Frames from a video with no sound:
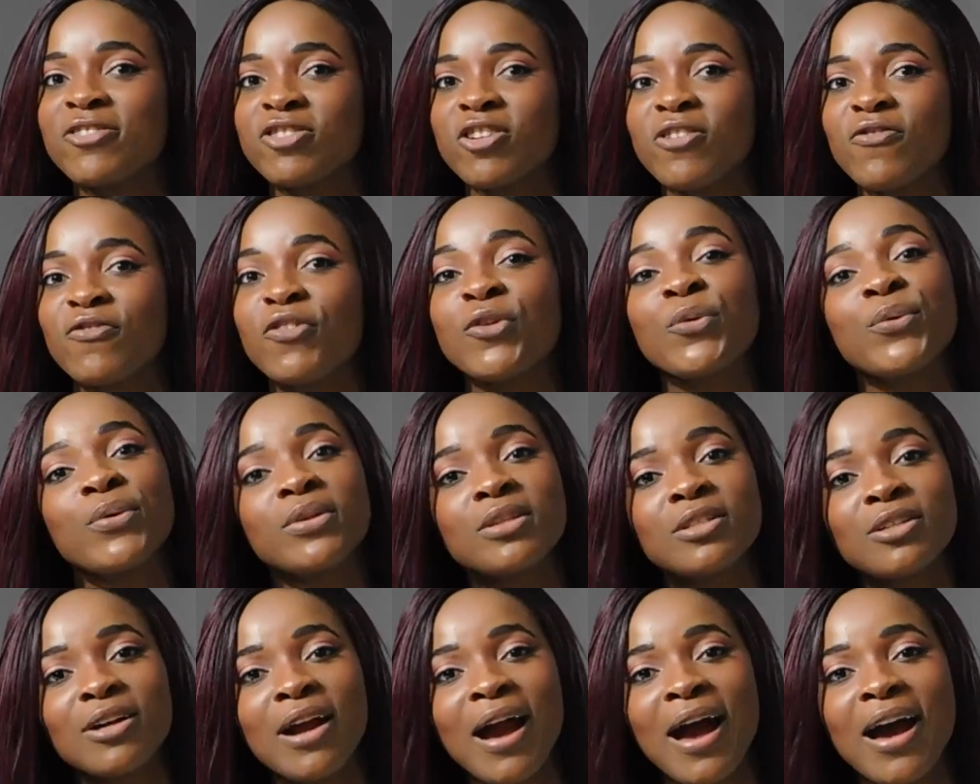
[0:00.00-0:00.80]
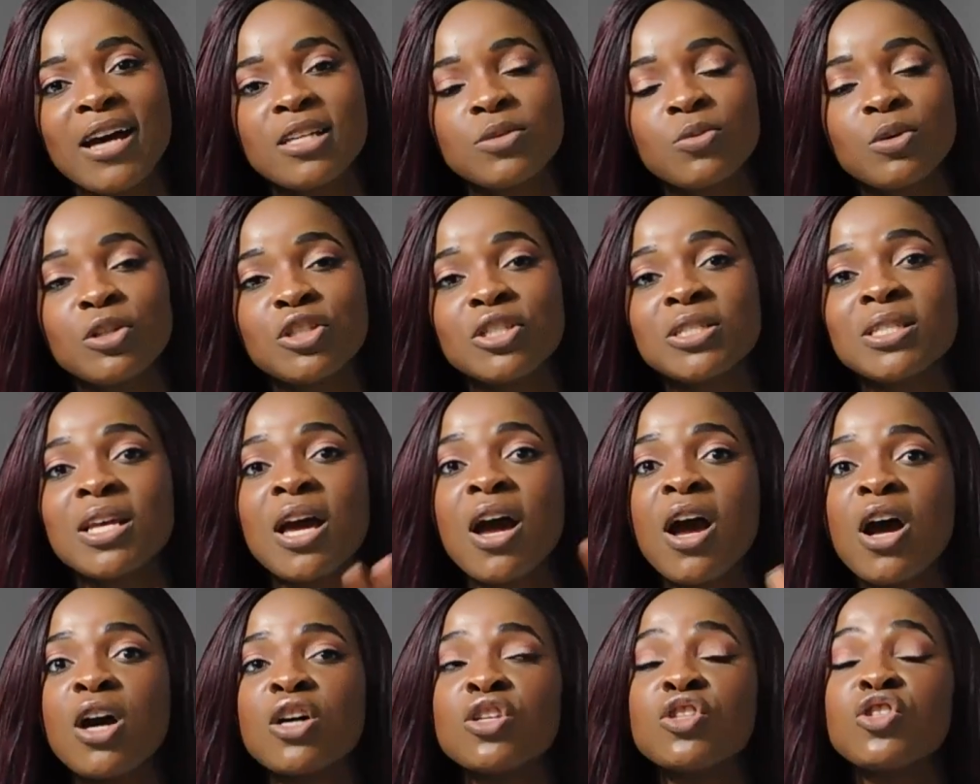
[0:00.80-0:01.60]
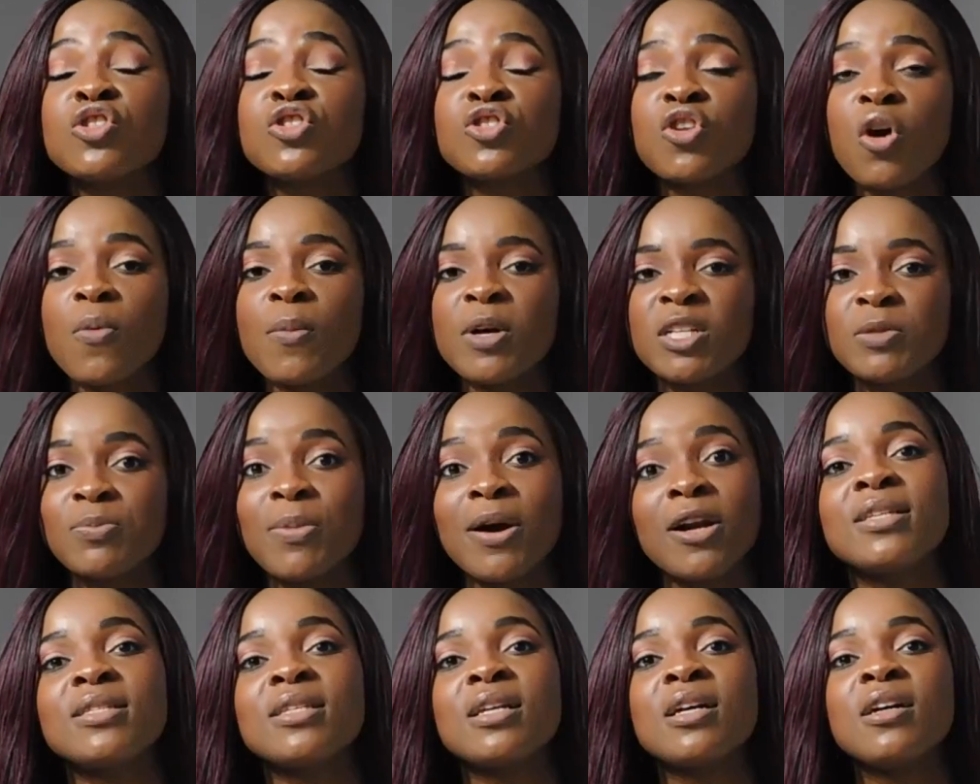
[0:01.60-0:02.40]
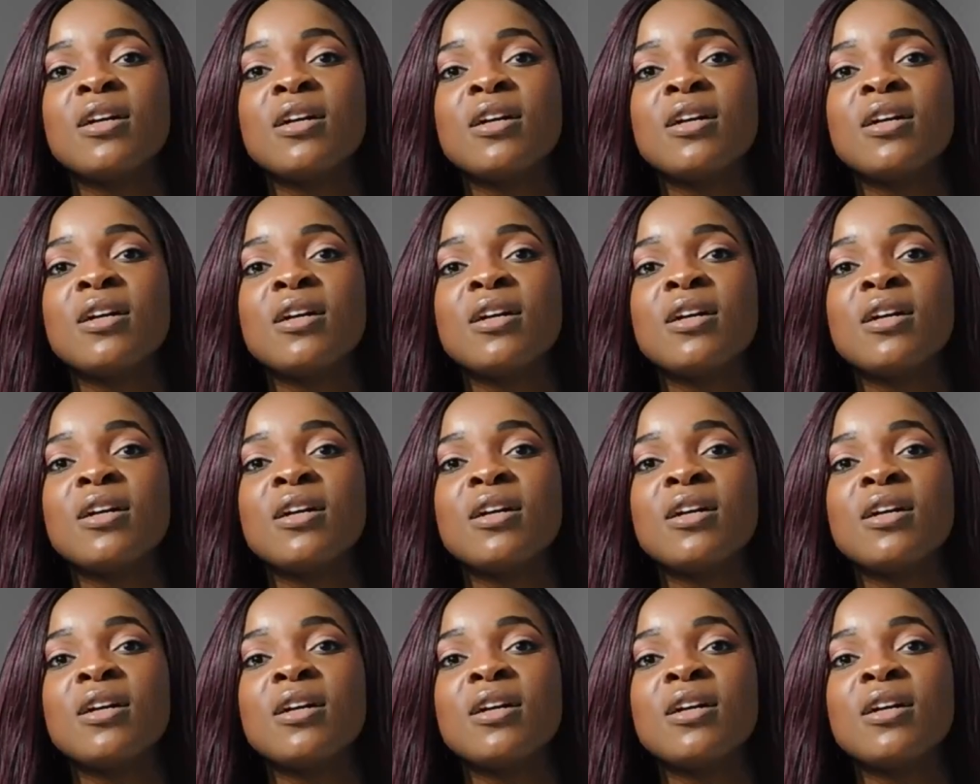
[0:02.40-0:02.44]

influencer has, which is so much better.